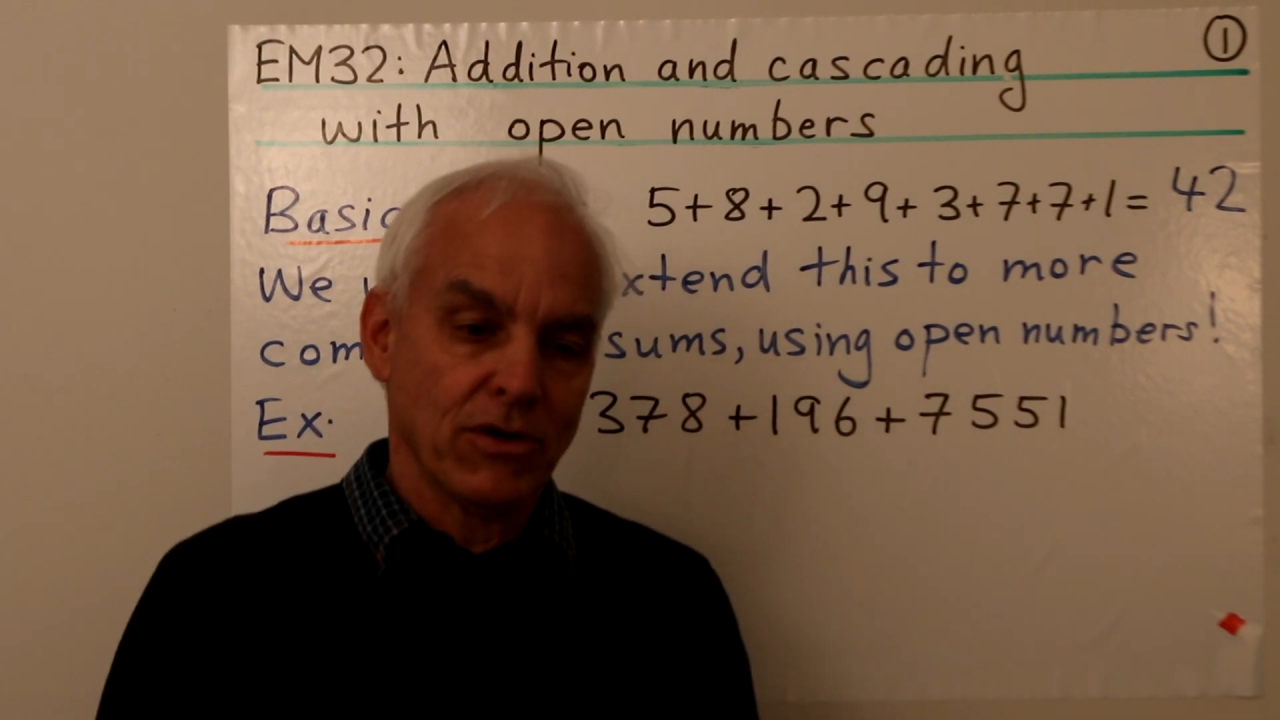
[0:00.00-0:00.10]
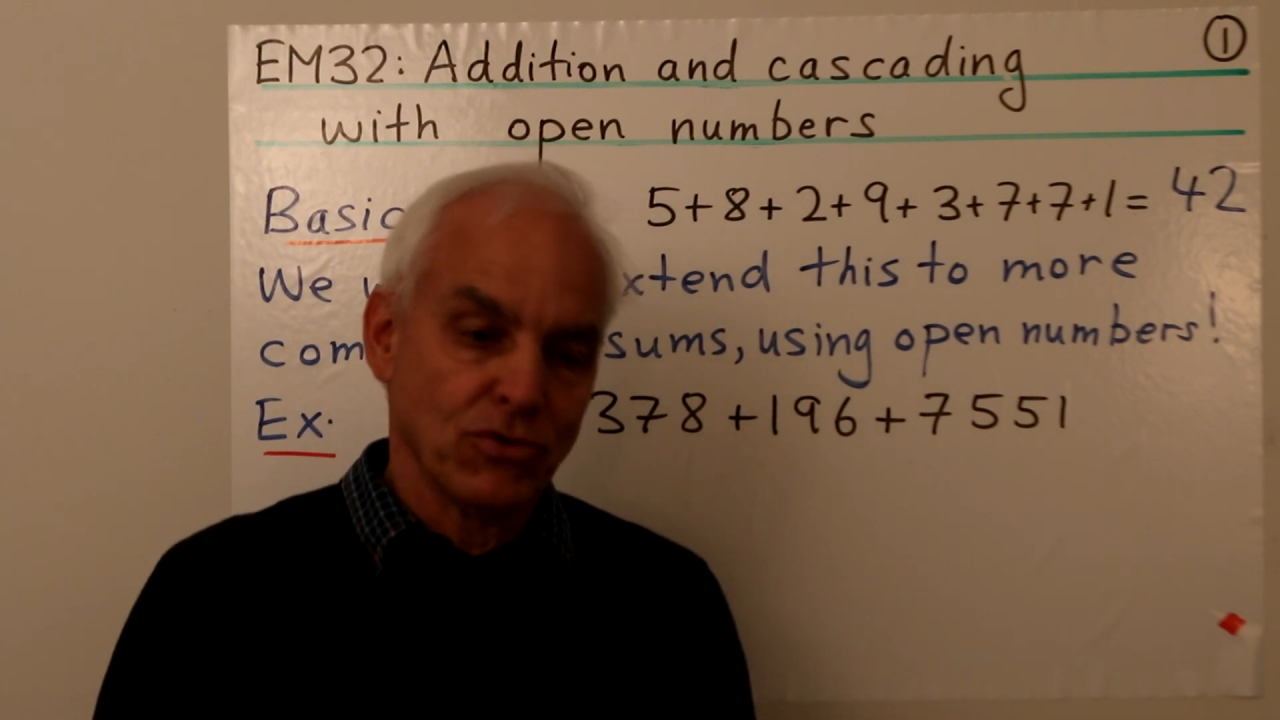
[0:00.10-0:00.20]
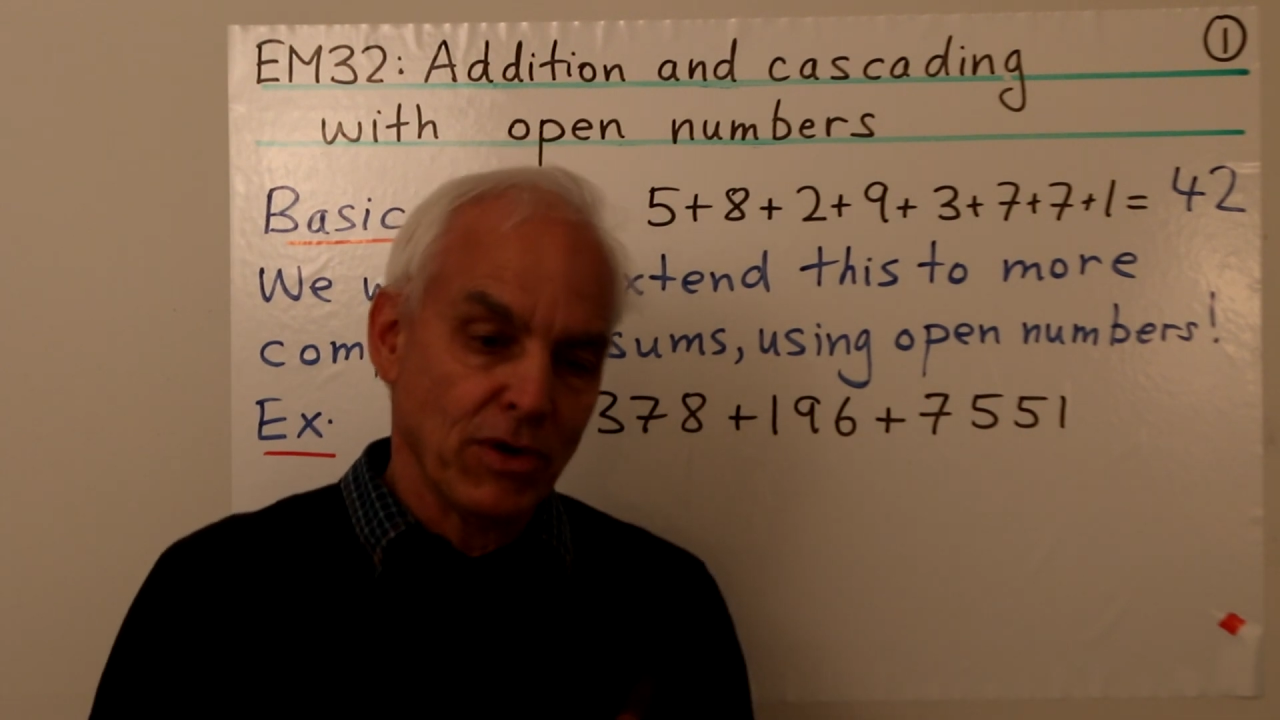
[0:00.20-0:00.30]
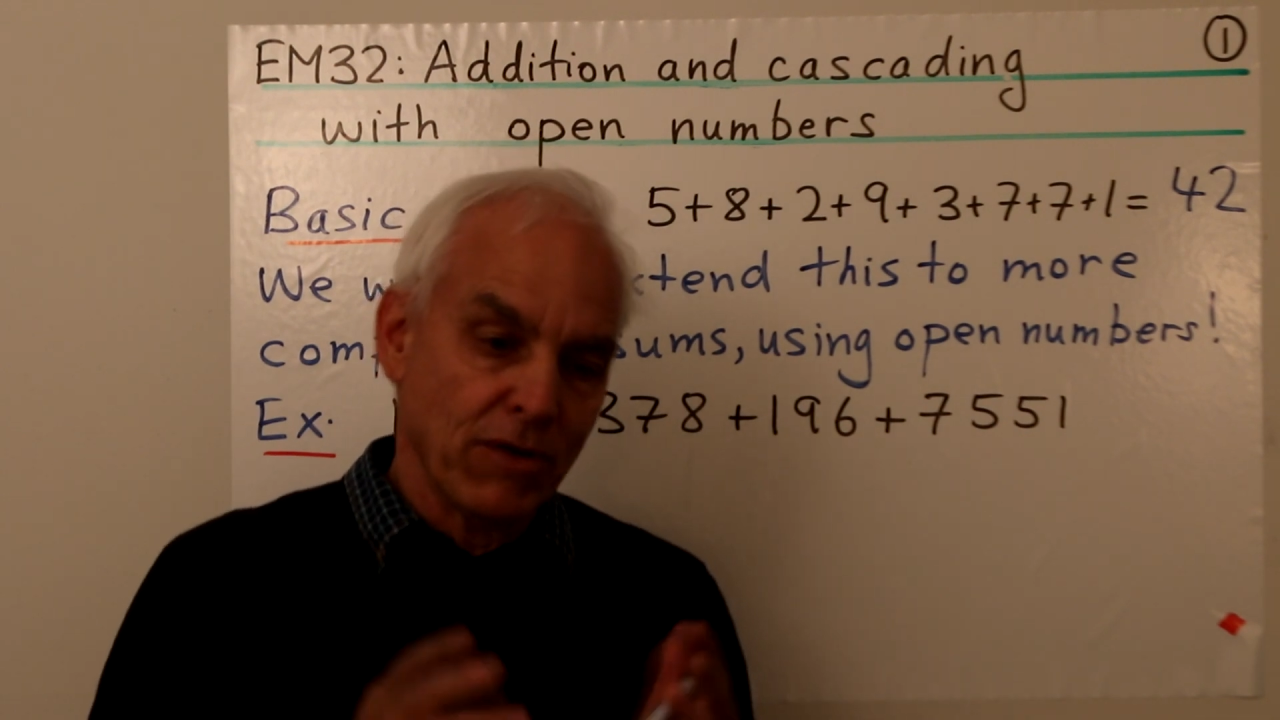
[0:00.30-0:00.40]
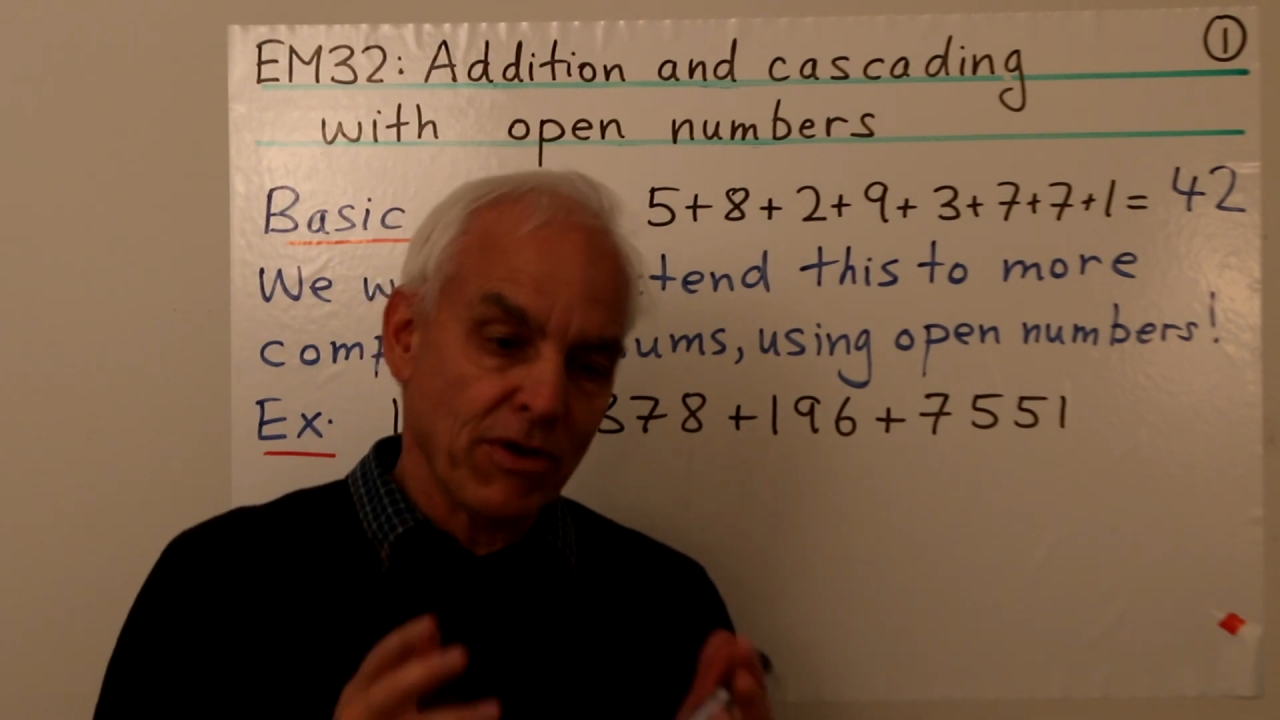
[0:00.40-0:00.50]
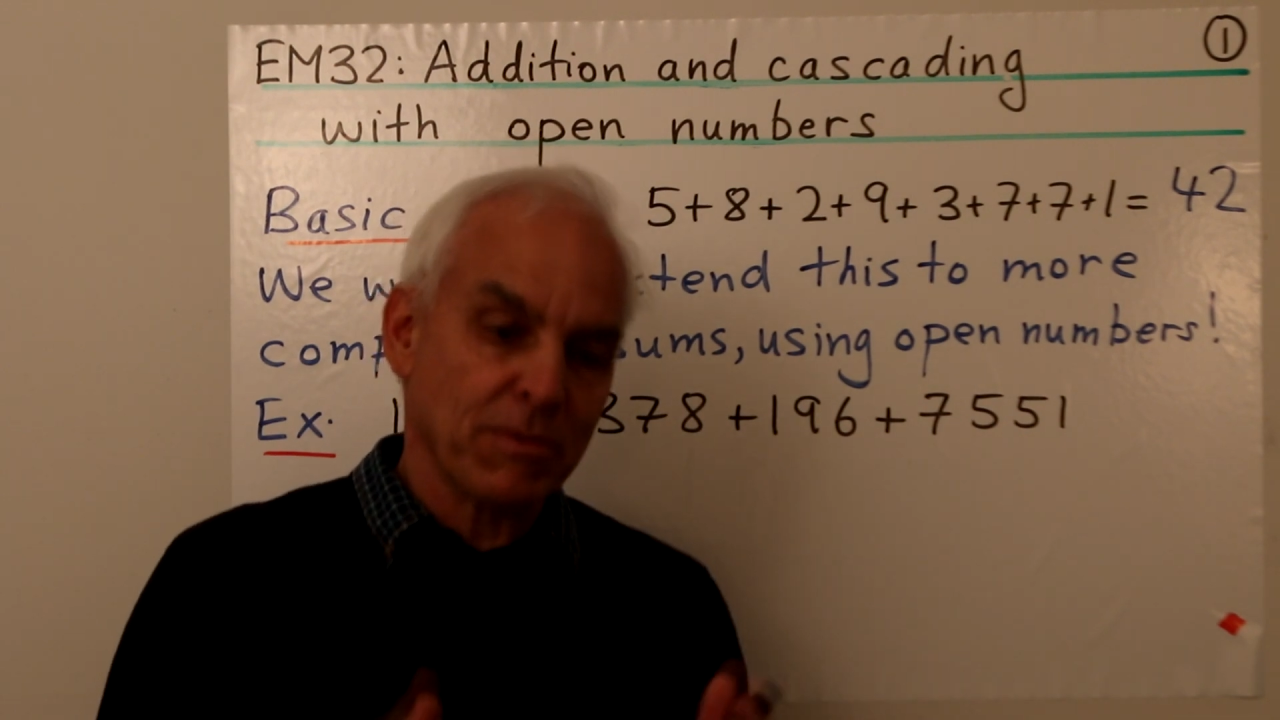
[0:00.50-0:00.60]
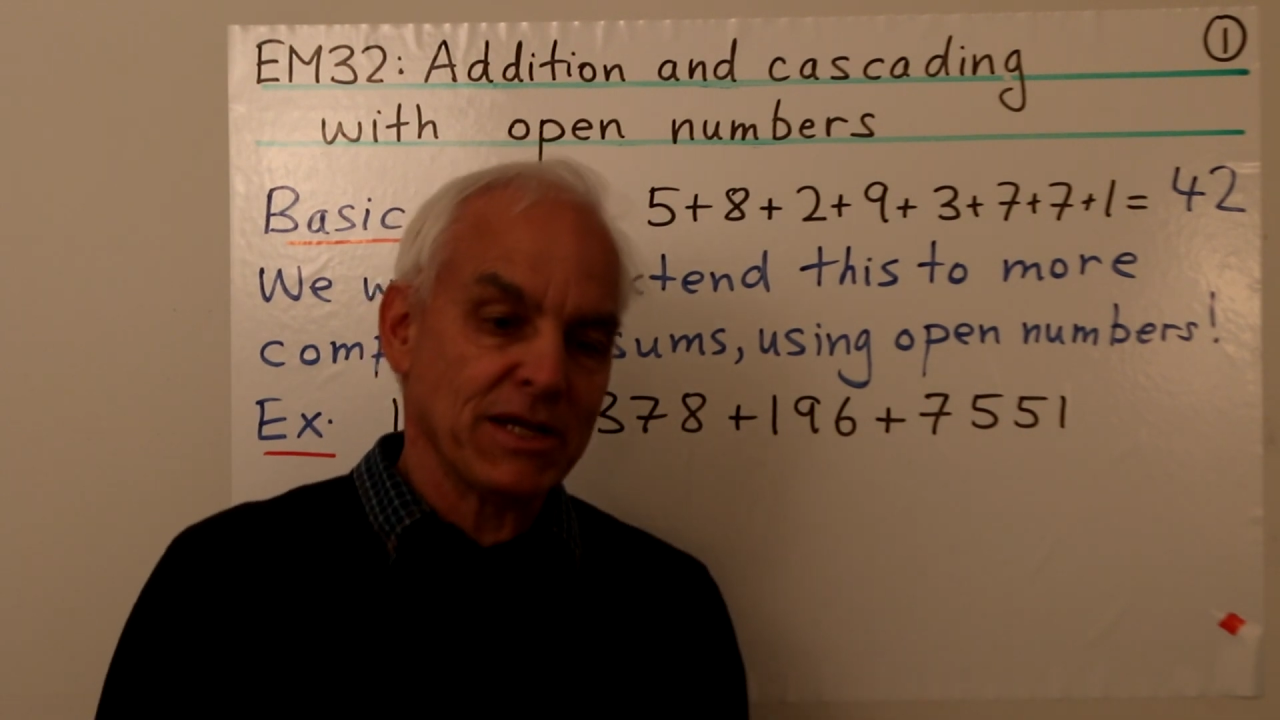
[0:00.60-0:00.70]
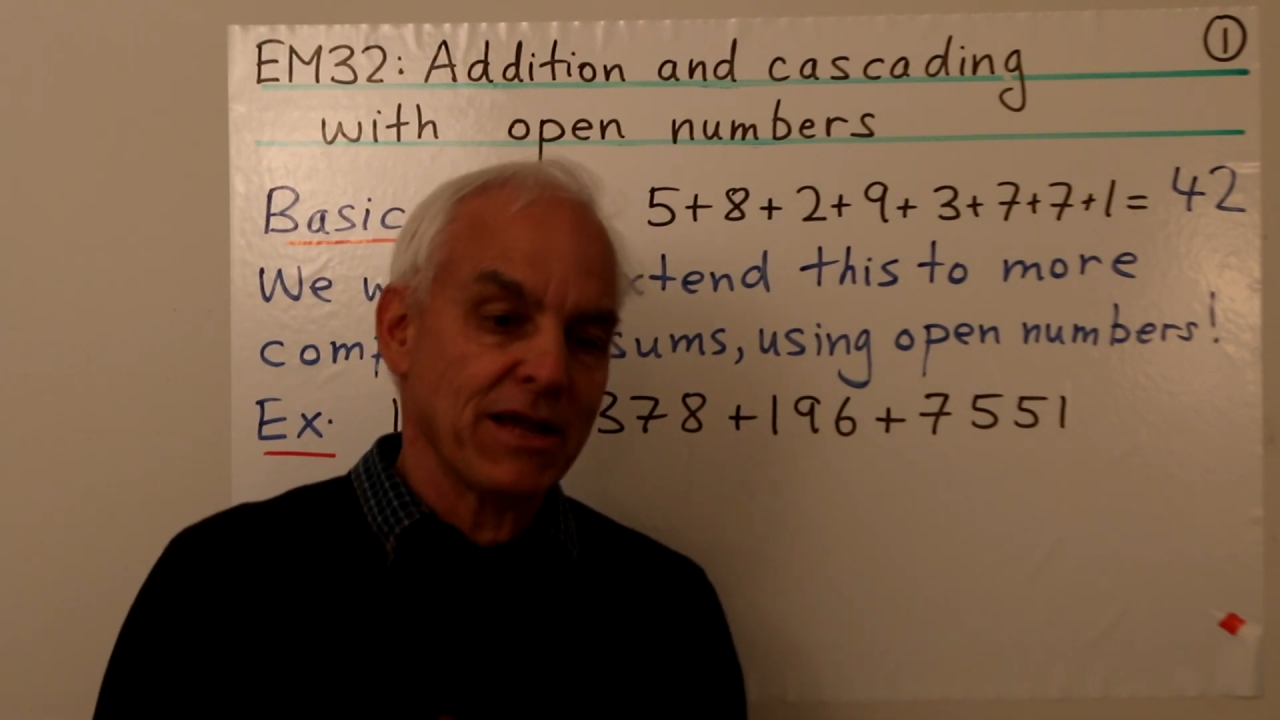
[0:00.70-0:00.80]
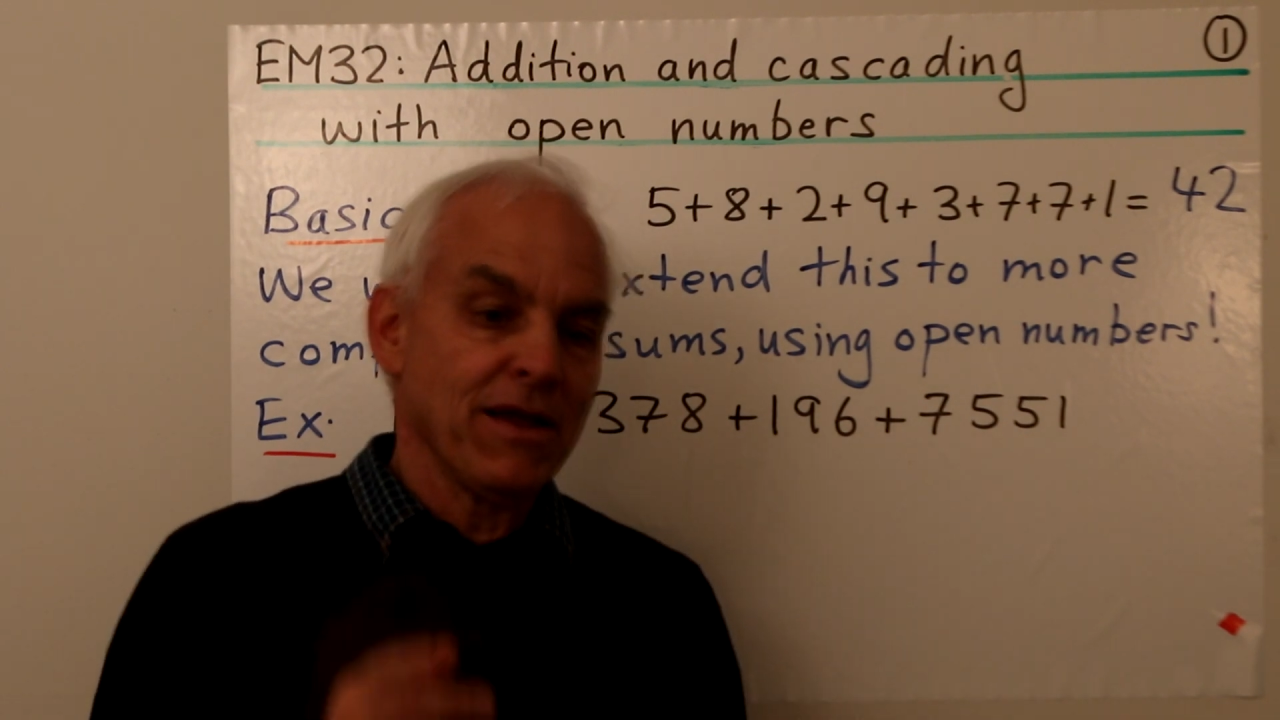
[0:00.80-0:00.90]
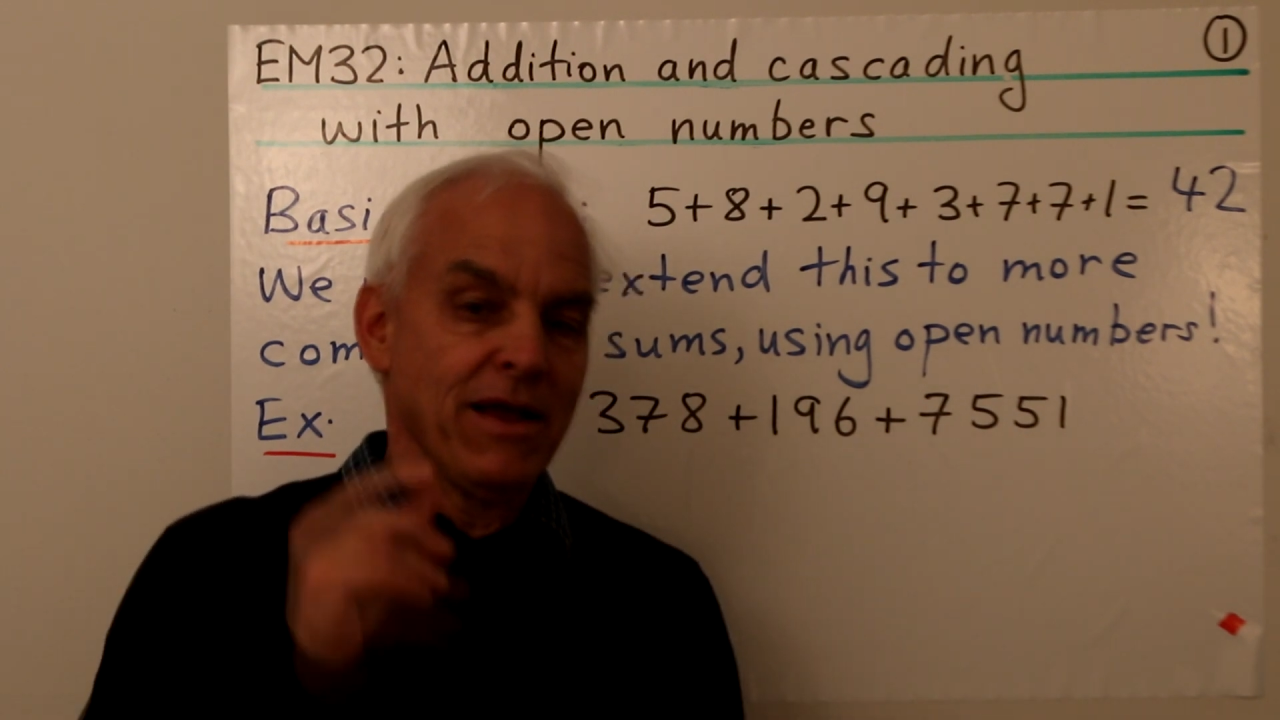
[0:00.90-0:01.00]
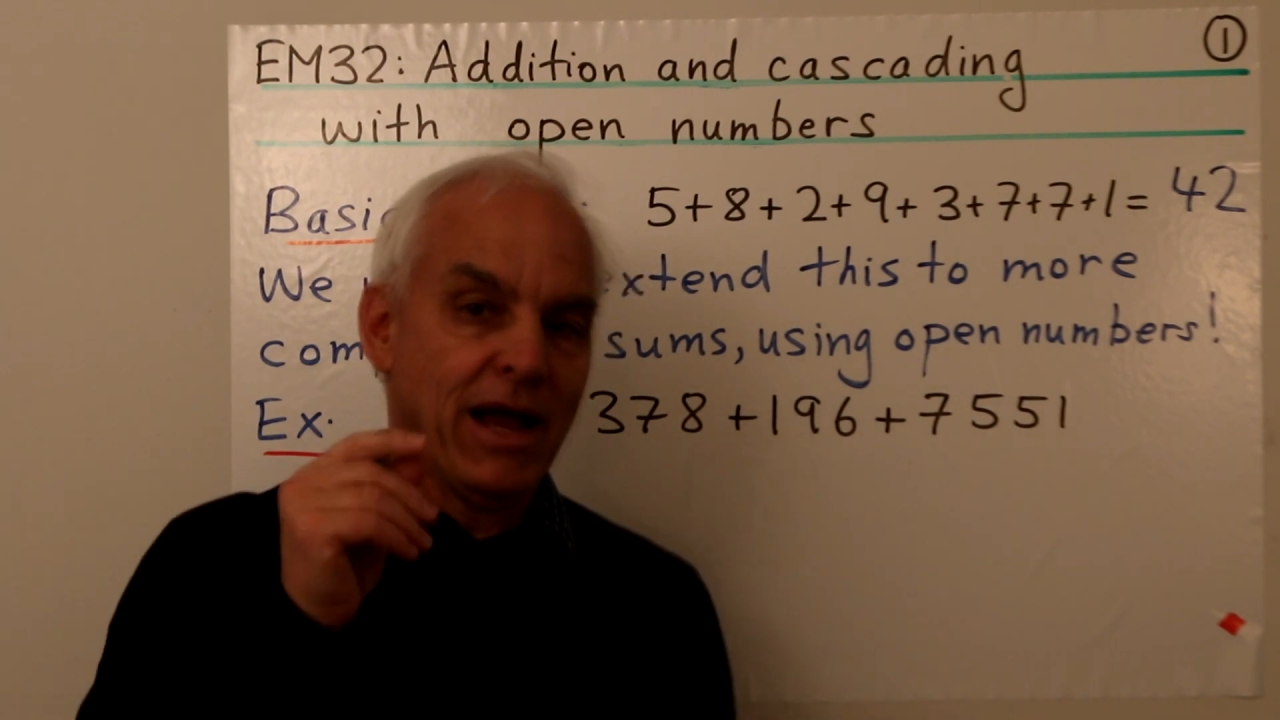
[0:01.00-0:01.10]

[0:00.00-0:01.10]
doing arithmetic,